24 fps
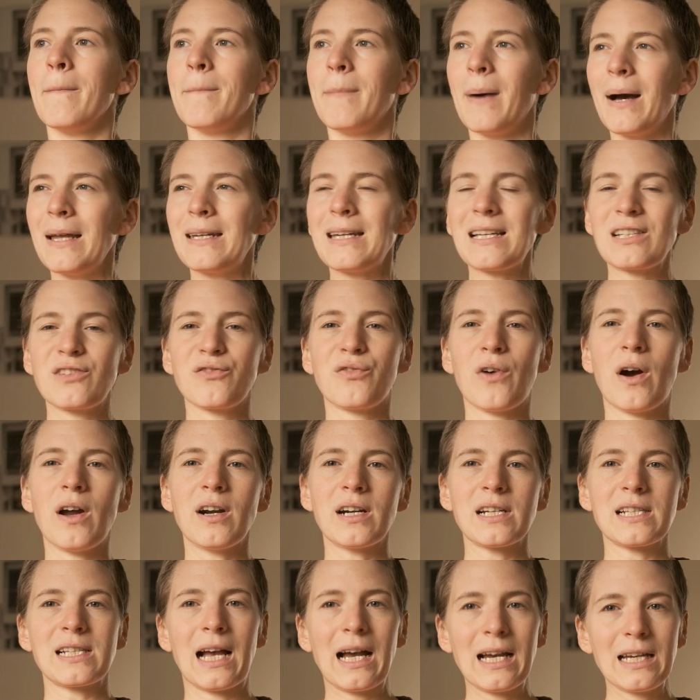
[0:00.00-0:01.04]
But as
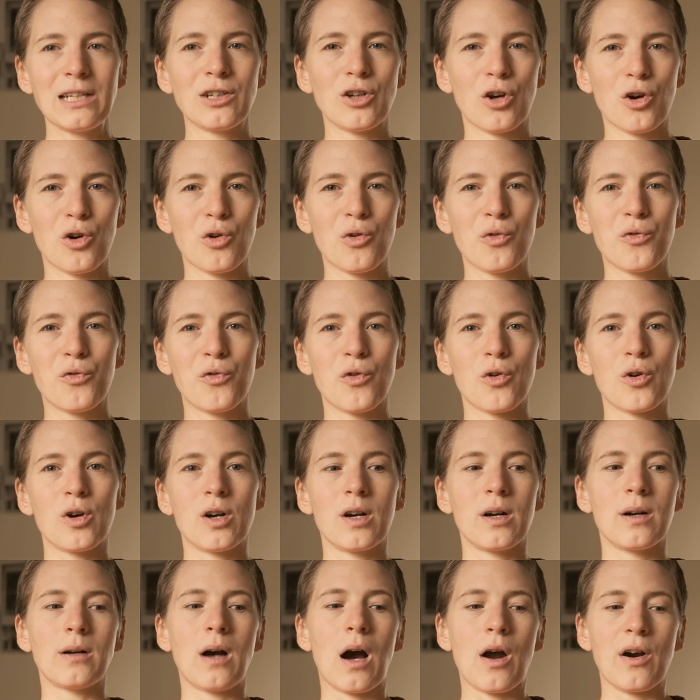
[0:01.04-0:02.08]
far as I know,
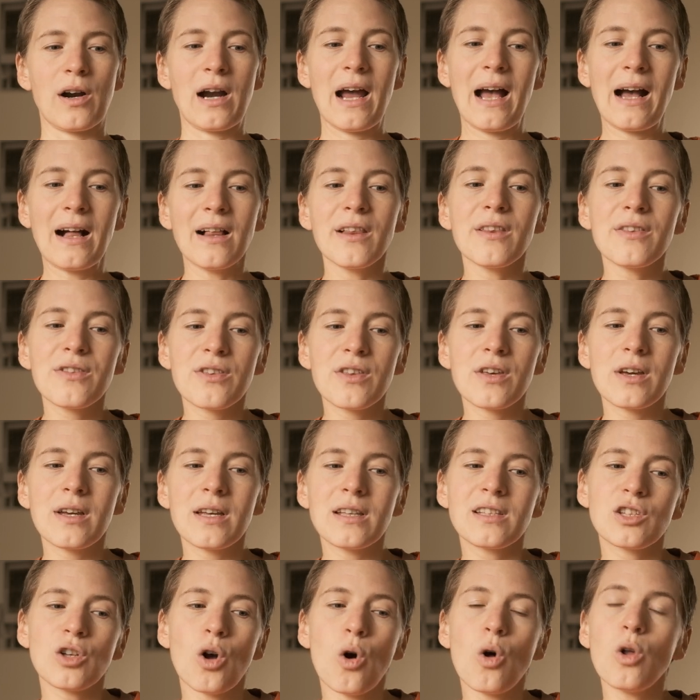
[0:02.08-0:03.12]
for our health,
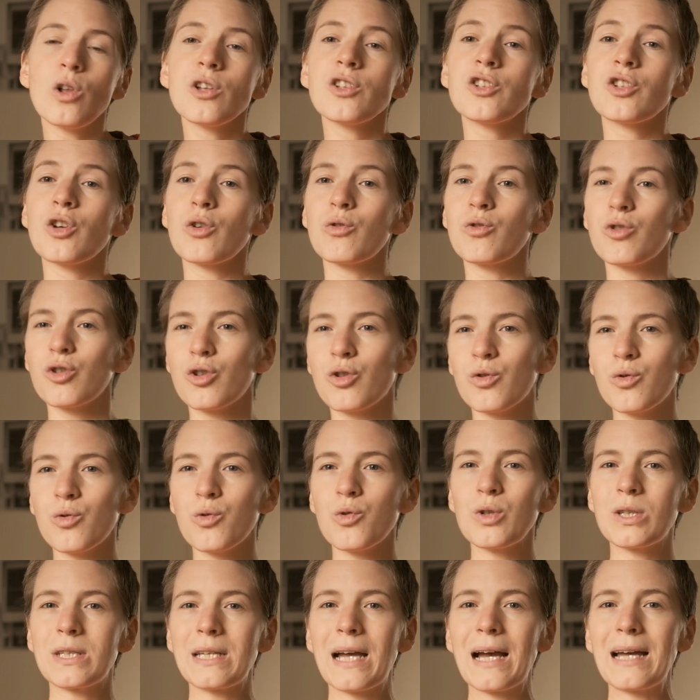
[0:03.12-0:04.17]
it's also
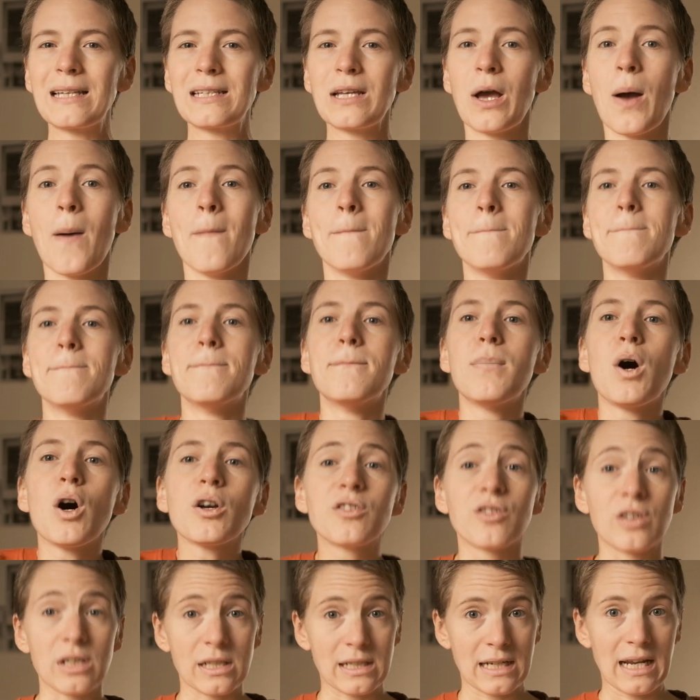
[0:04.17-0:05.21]
true that
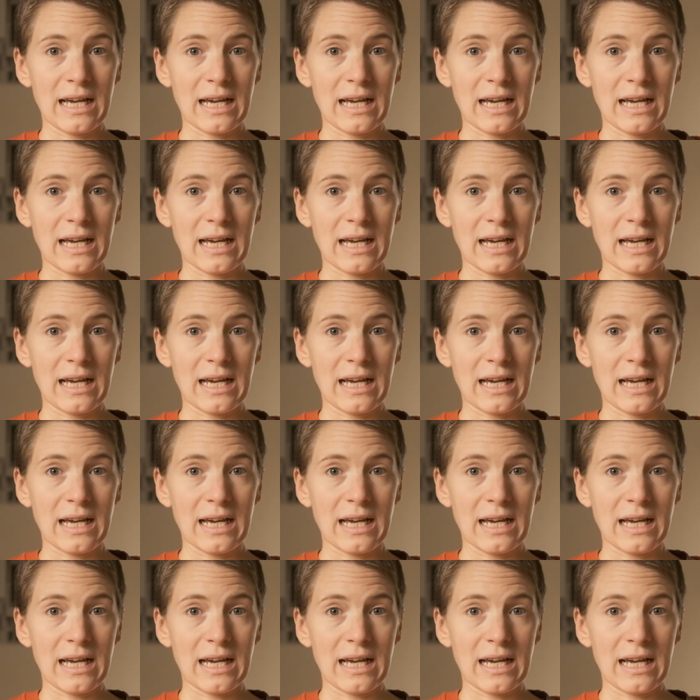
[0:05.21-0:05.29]
moderate